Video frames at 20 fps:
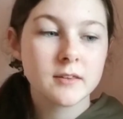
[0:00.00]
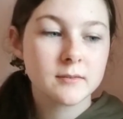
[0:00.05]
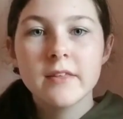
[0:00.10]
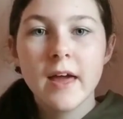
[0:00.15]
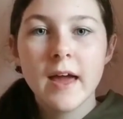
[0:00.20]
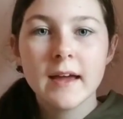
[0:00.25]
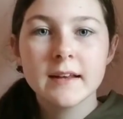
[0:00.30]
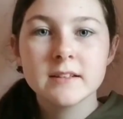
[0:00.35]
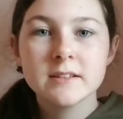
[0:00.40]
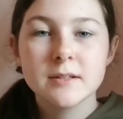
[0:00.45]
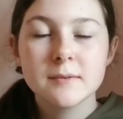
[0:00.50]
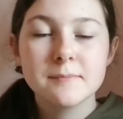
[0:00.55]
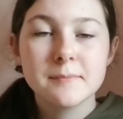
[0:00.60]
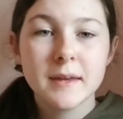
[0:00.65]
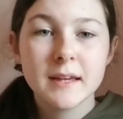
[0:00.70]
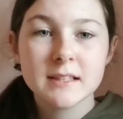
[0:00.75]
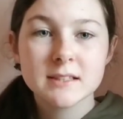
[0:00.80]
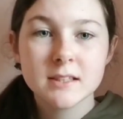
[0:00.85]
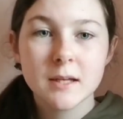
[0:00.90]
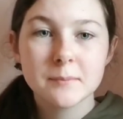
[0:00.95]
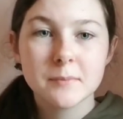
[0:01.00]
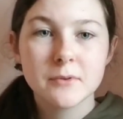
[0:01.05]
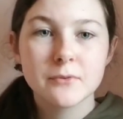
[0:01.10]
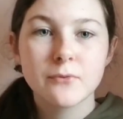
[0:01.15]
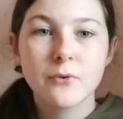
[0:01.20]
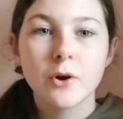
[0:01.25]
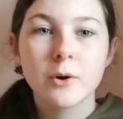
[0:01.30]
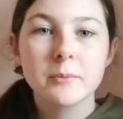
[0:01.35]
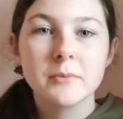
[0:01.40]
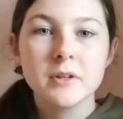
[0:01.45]
Then to mix up the
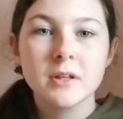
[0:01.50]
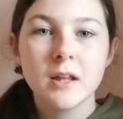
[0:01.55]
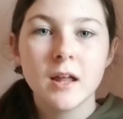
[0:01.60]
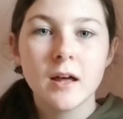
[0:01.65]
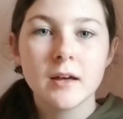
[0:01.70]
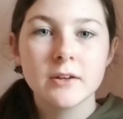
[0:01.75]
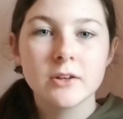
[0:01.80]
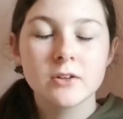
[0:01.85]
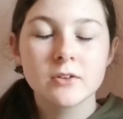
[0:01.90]
formula,